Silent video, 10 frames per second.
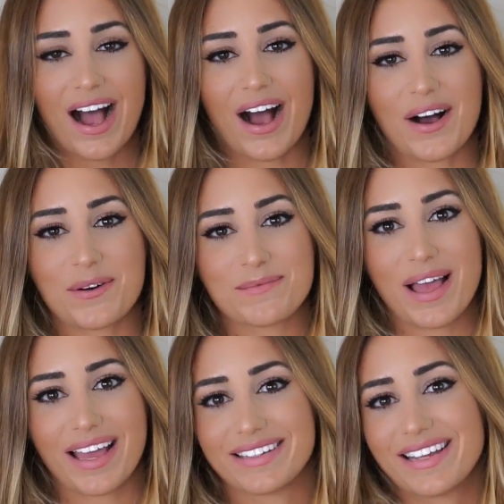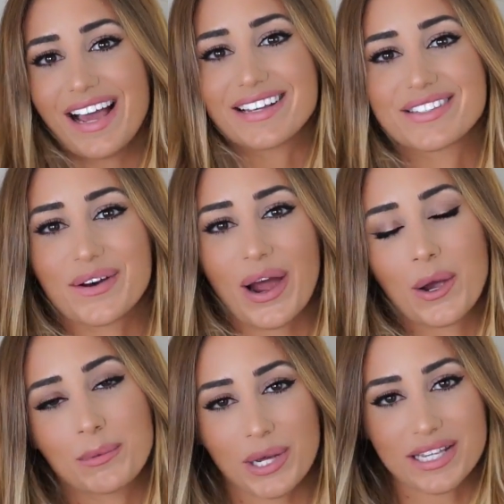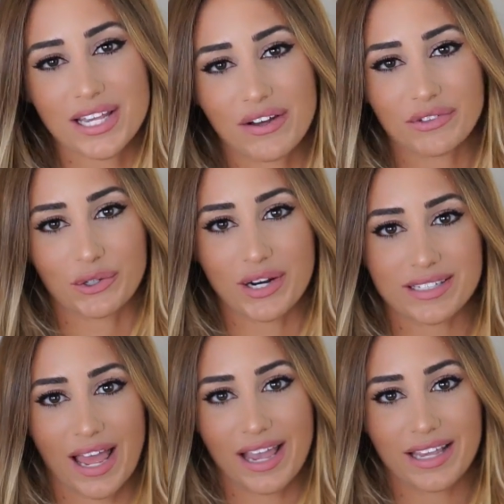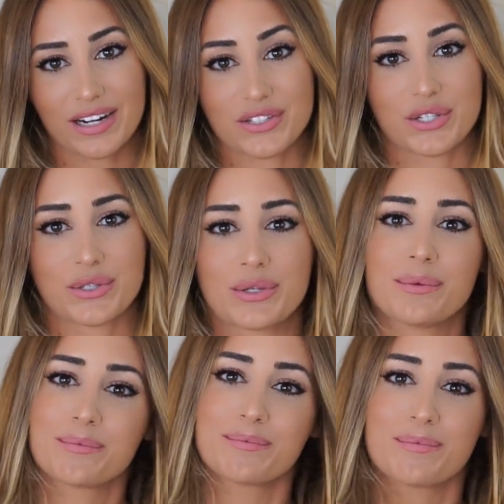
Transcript: And yeah, so I hope you guys have a great day, and I'll see you soon.